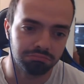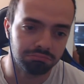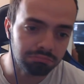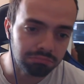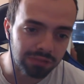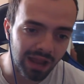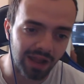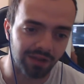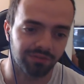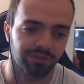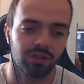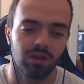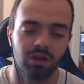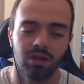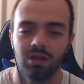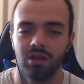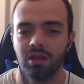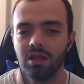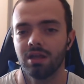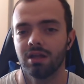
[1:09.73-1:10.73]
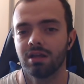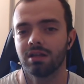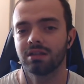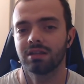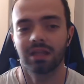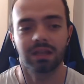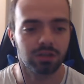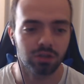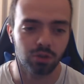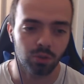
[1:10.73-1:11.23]
left her,
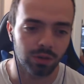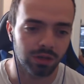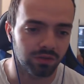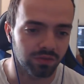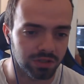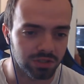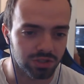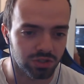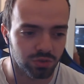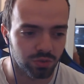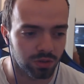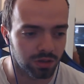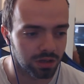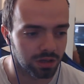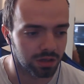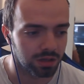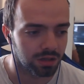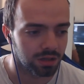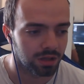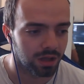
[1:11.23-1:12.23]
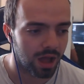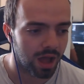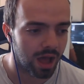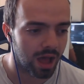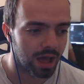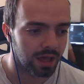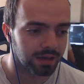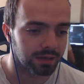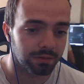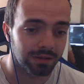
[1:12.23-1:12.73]
didn't do anything to her,
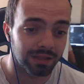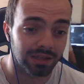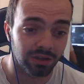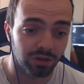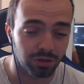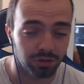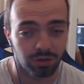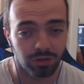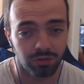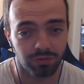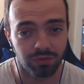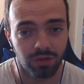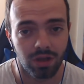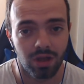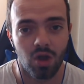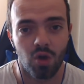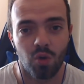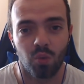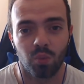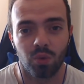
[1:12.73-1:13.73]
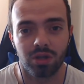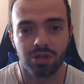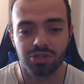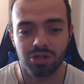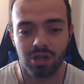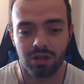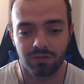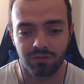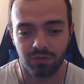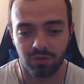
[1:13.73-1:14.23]
and he could have, which
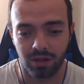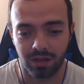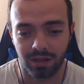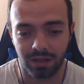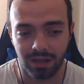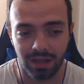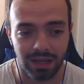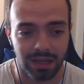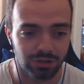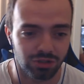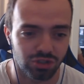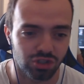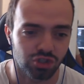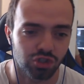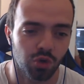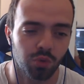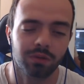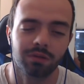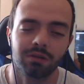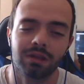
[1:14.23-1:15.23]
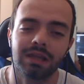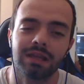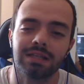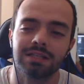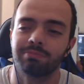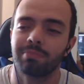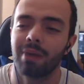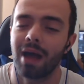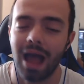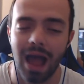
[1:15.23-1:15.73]
I feel like he just showing
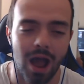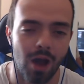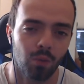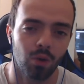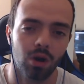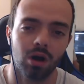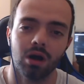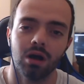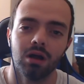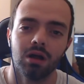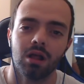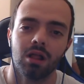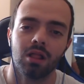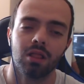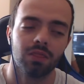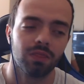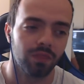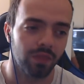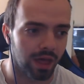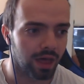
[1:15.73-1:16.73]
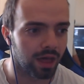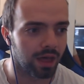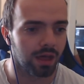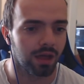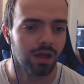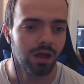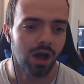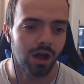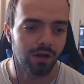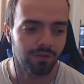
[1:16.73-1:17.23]
his power there.
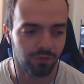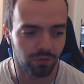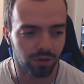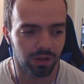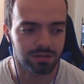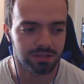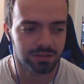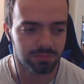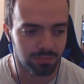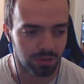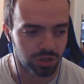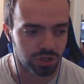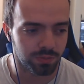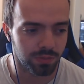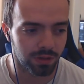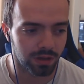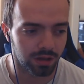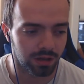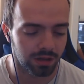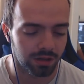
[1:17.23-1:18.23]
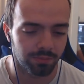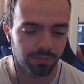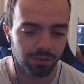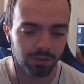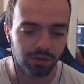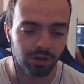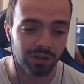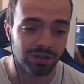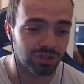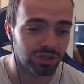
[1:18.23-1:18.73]
I thought that's much better.
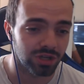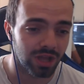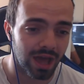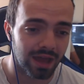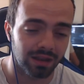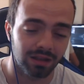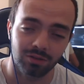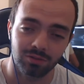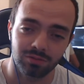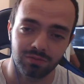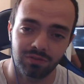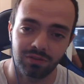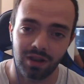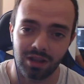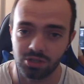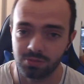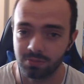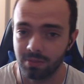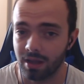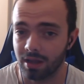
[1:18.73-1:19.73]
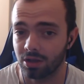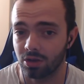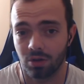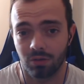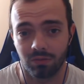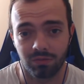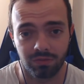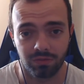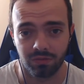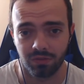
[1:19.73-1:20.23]
But no, she had a little flashback
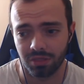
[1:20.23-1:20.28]
of